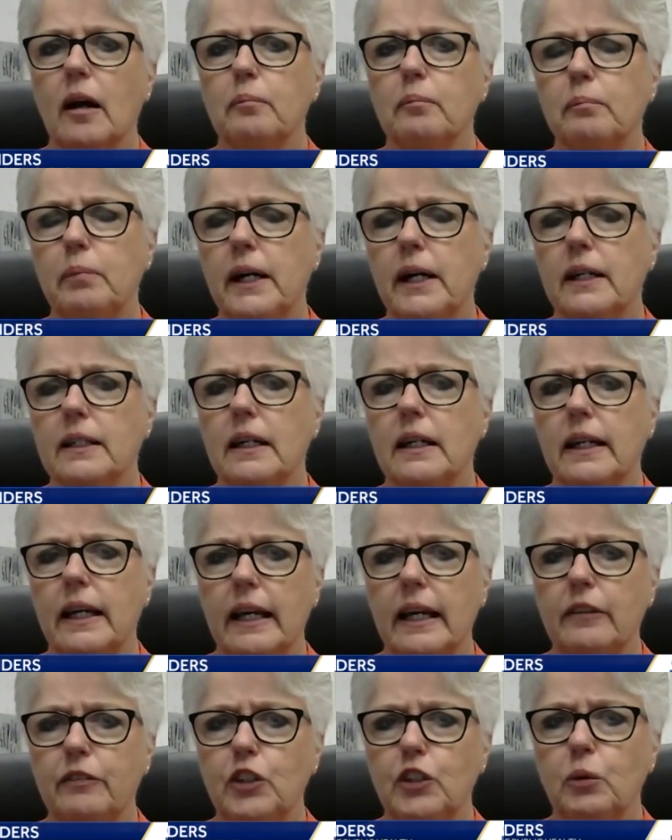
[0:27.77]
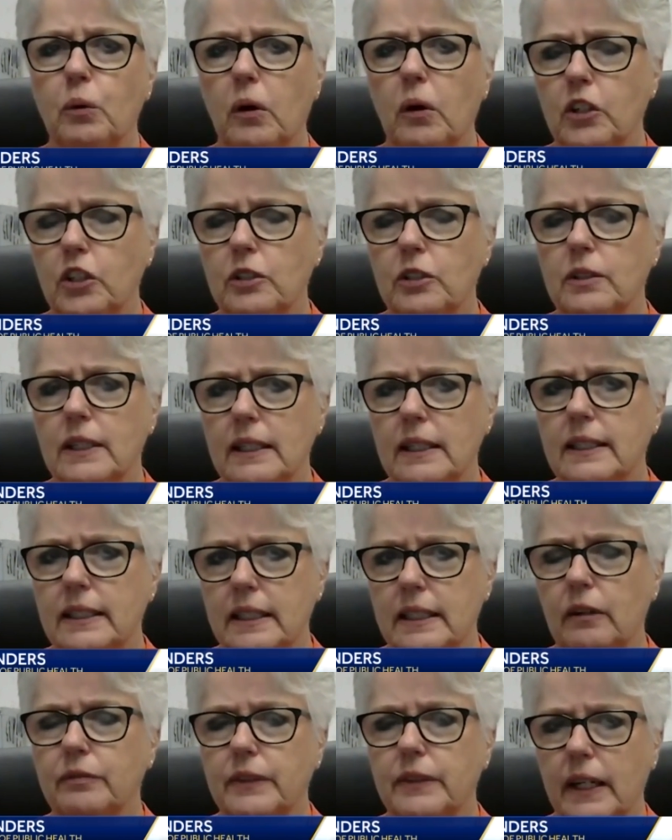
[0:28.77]
But if you are using a
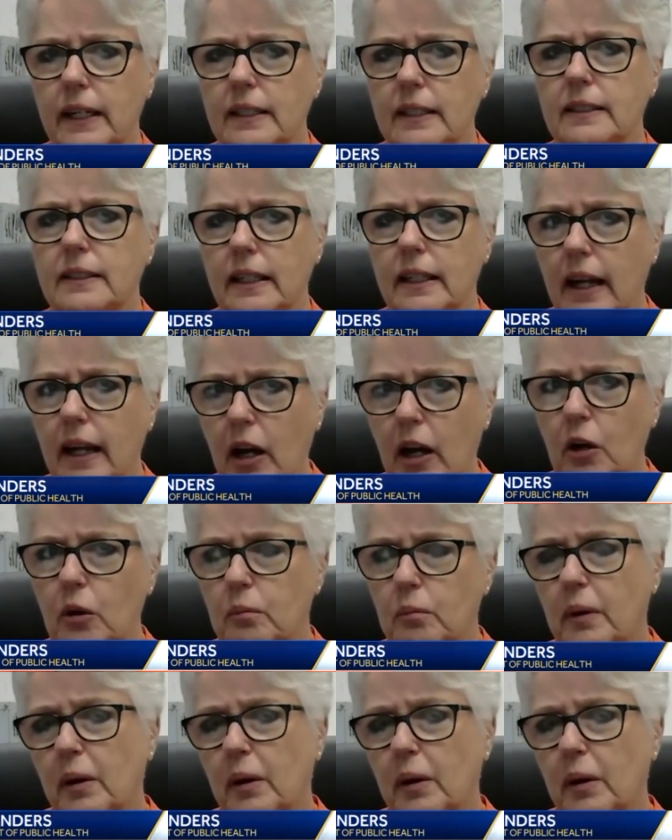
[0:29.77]
self-test at home,